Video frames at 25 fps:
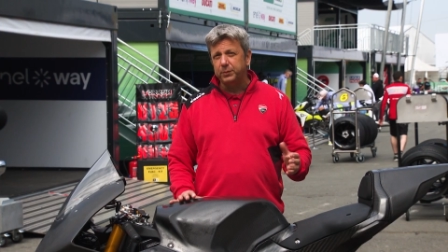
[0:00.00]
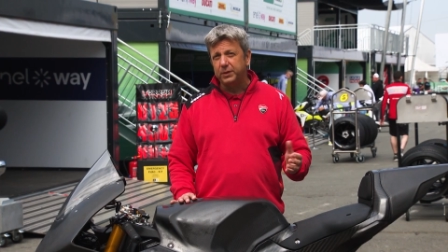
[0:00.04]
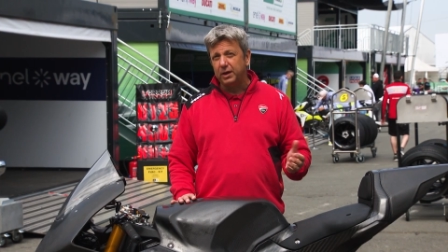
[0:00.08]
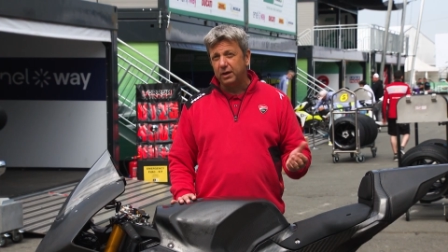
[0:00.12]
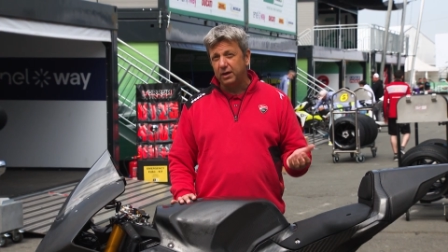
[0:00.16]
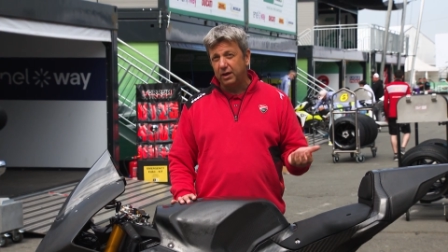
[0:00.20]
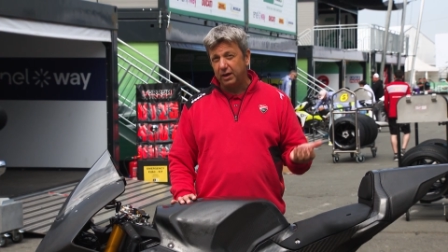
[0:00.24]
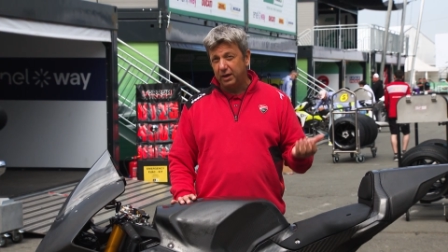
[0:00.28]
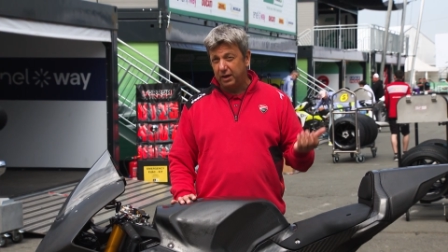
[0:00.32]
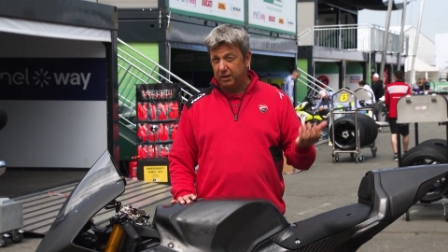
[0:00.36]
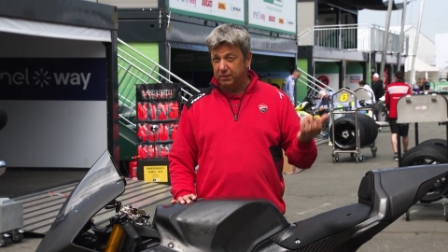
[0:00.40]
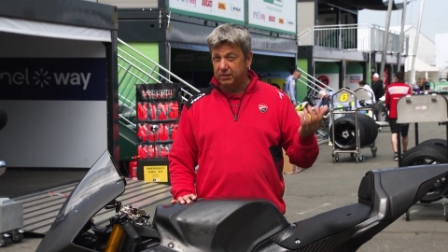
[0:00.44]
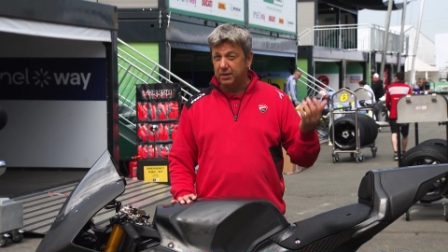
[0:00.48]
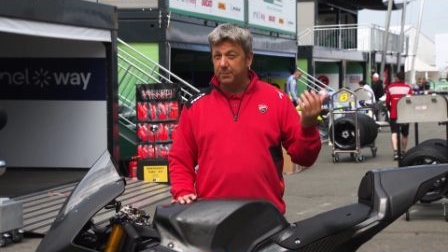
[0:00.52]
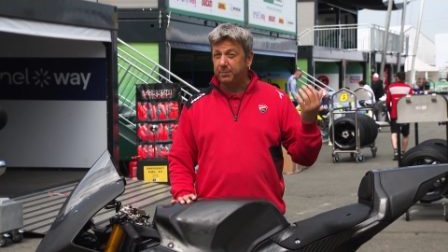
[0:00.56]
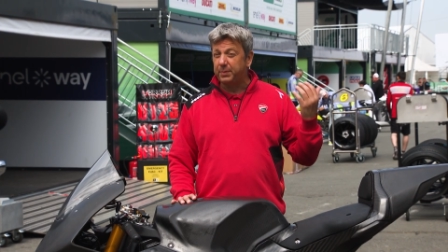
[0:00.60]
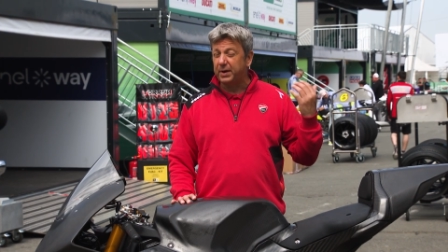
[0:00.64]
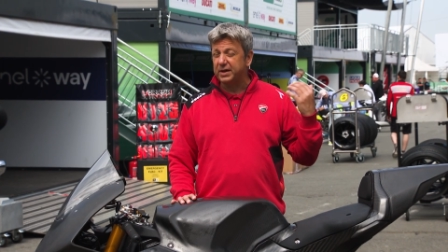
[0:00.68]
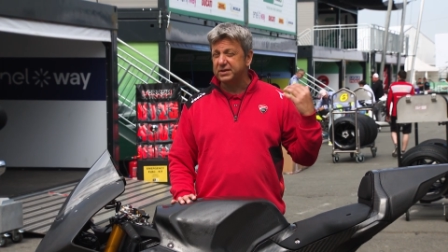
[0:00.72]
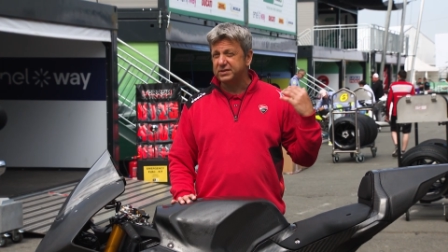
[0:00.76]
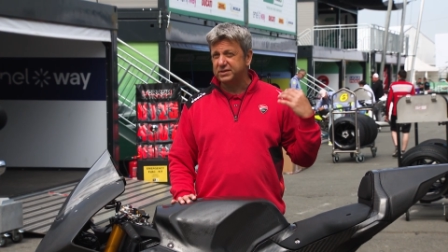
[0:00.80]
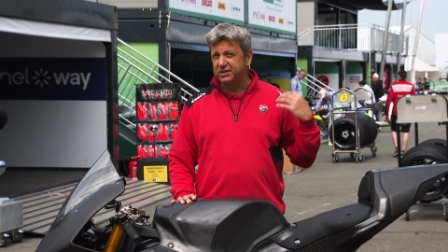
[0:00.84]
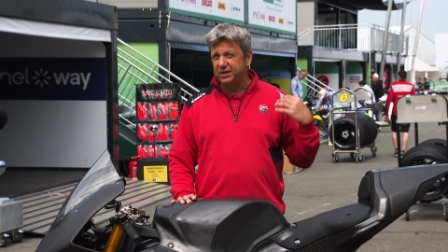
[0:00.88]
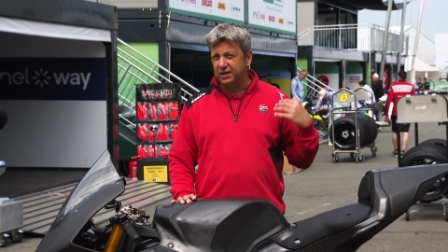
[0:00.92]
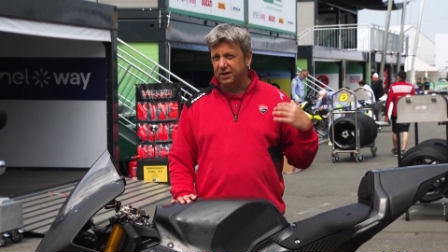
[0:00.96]
uh, in the
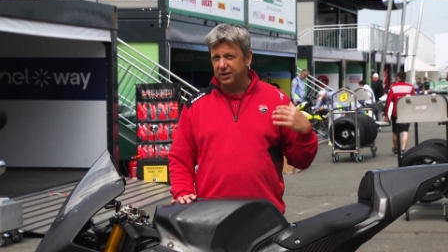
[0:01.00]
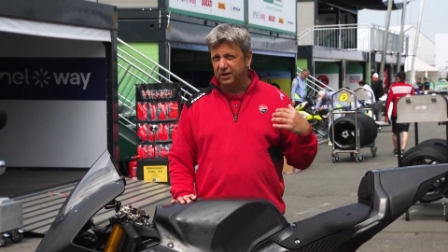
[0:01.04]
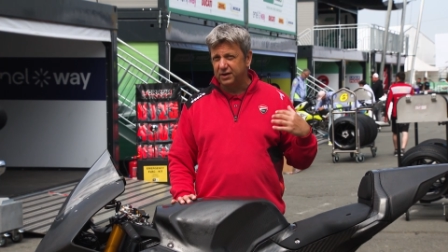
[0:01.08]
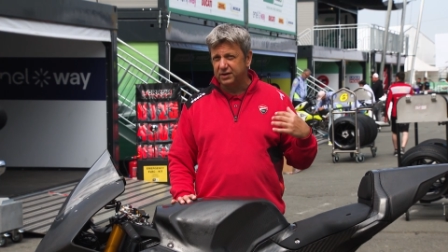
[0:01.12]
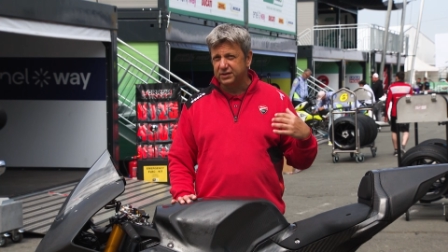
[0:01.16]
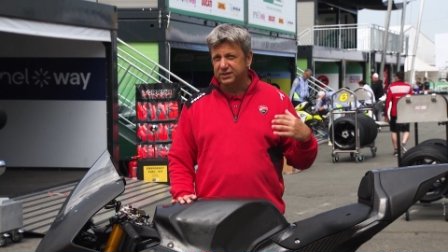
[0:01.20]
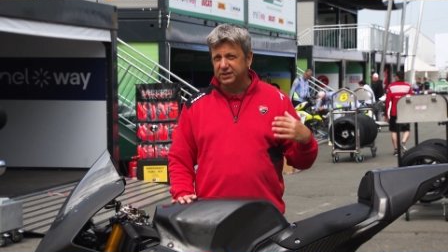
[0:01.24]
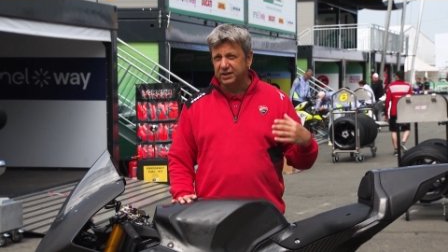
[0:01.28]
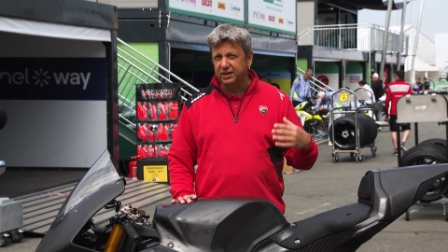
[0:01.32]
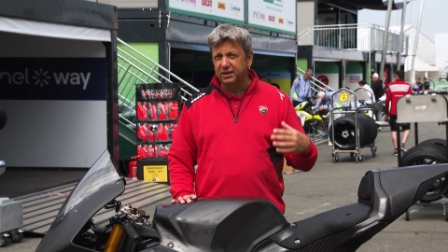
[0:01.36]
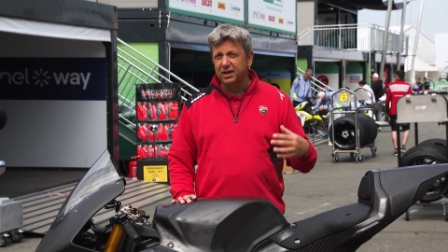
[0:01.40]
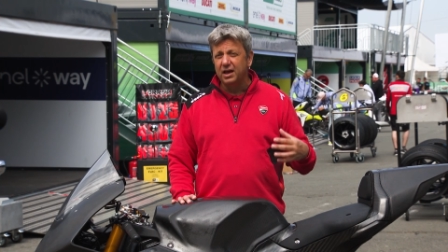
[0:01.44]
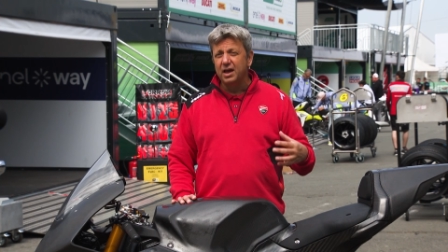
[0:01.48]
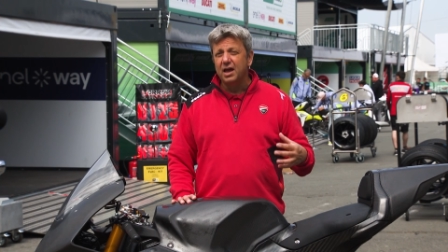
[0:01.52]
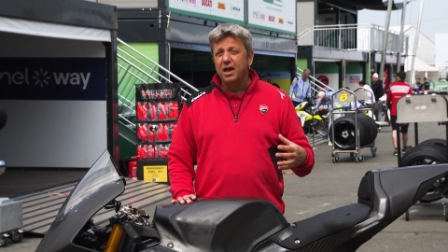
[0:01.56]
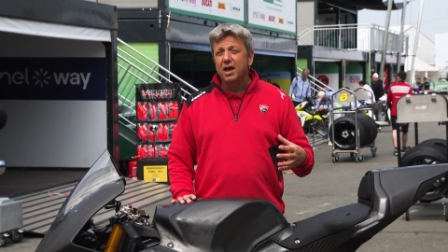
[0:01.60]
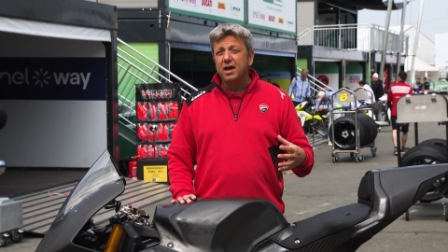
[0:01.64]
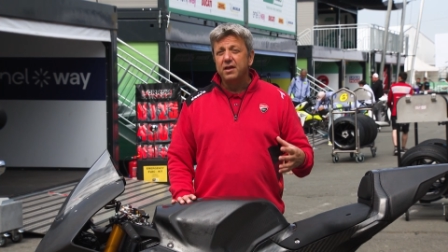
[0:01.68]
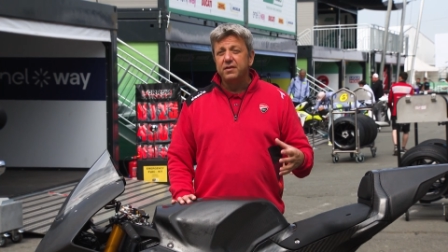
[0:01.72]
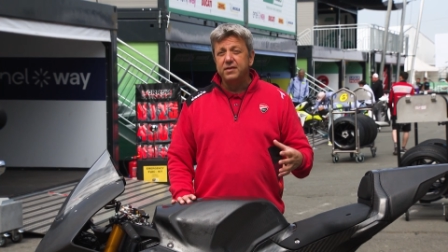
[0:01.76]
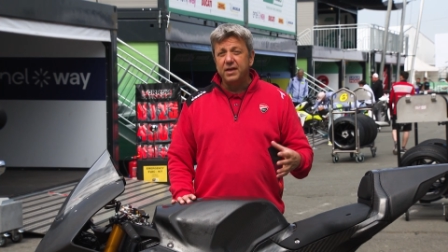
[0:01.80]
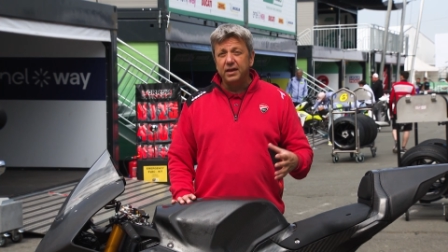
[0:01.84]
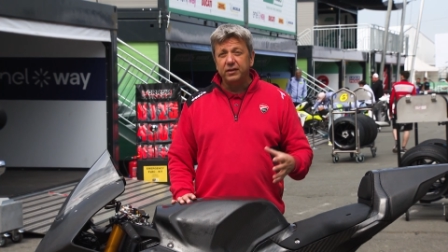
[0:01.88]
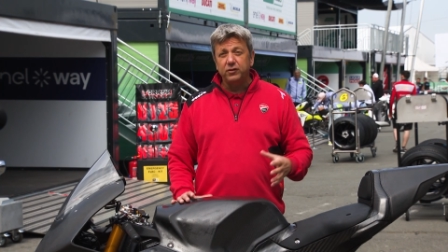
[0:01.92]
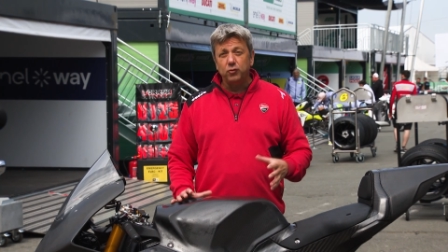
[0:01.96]
past years uh,
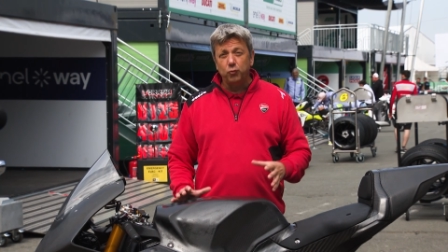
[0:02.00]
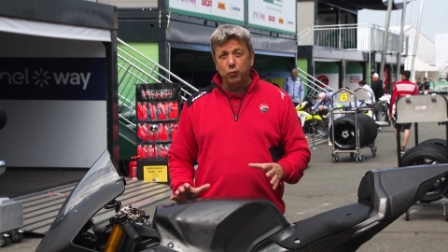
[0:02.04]
that